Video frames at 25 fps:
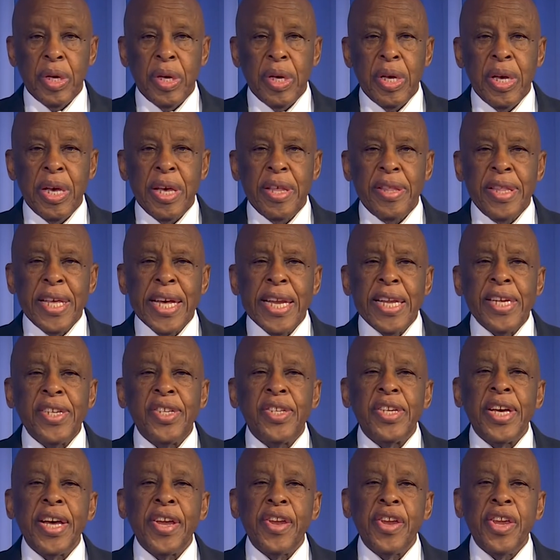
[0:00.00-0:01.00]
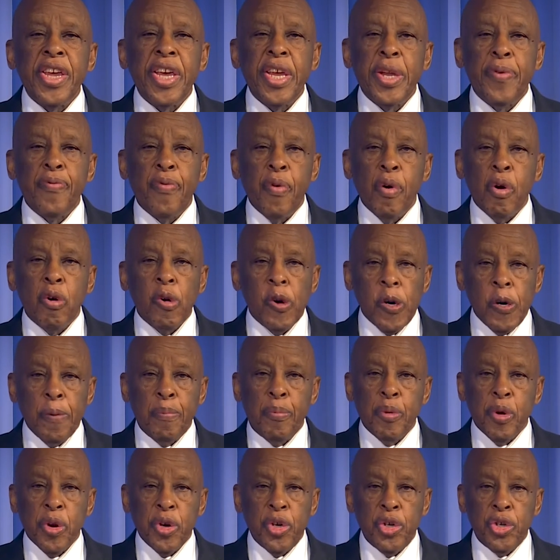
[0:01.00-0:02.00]
There is a need for
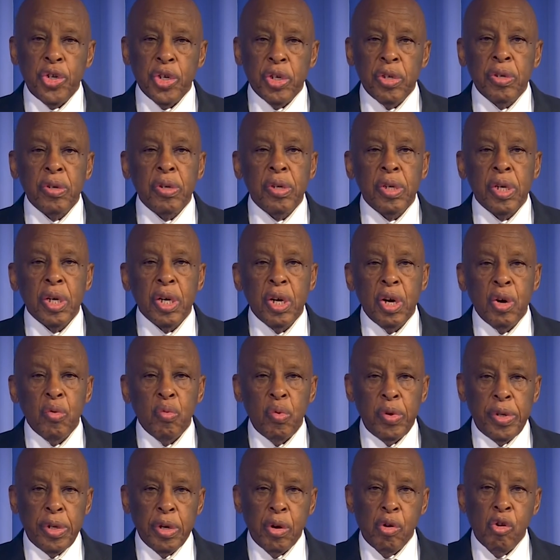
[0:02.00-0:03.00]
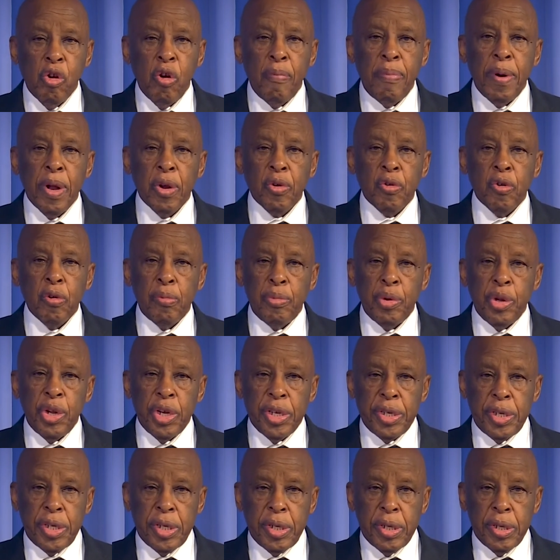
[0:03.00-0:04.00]
cooperation with the global
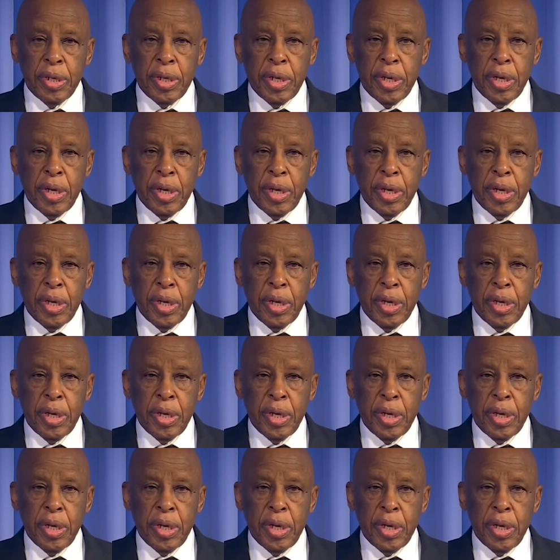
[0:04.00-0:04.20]
community,